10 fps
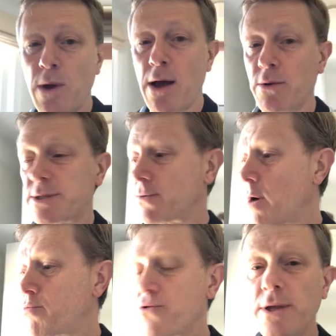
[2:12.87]
well. So I've
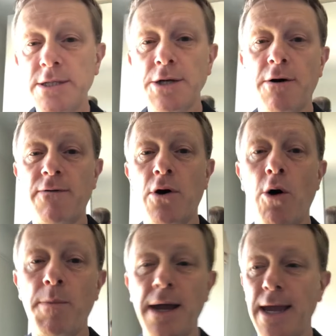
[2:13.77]
got printed off
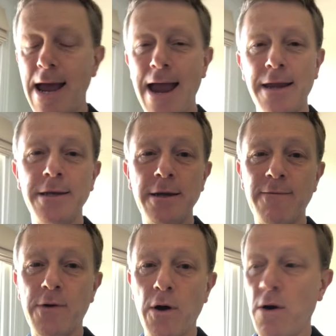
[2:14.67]
copy and
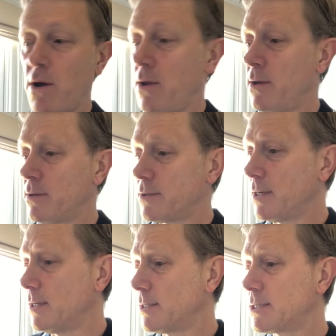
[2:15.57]
I've got
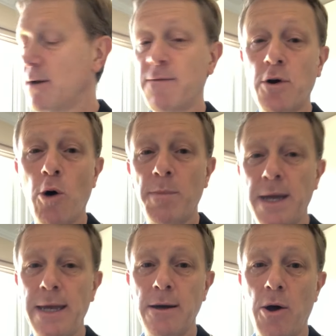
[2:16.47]
the soft
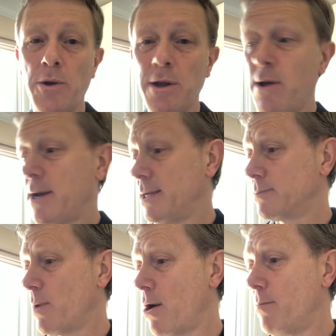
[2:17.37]
copy online
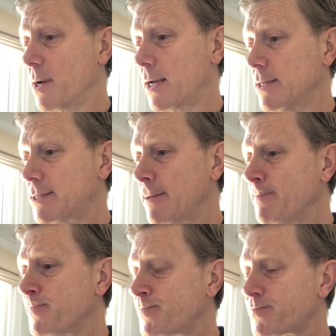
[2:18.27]
as well, because
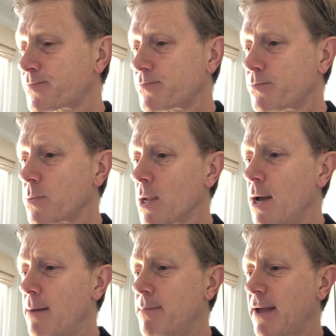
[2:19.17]

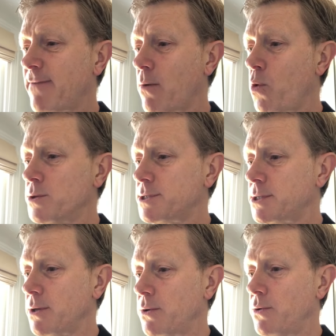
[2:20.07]
if I want
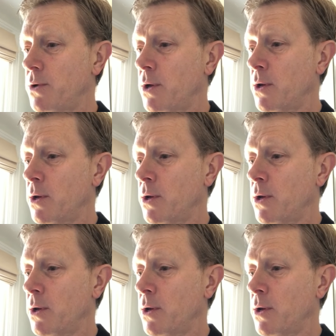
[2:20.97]
to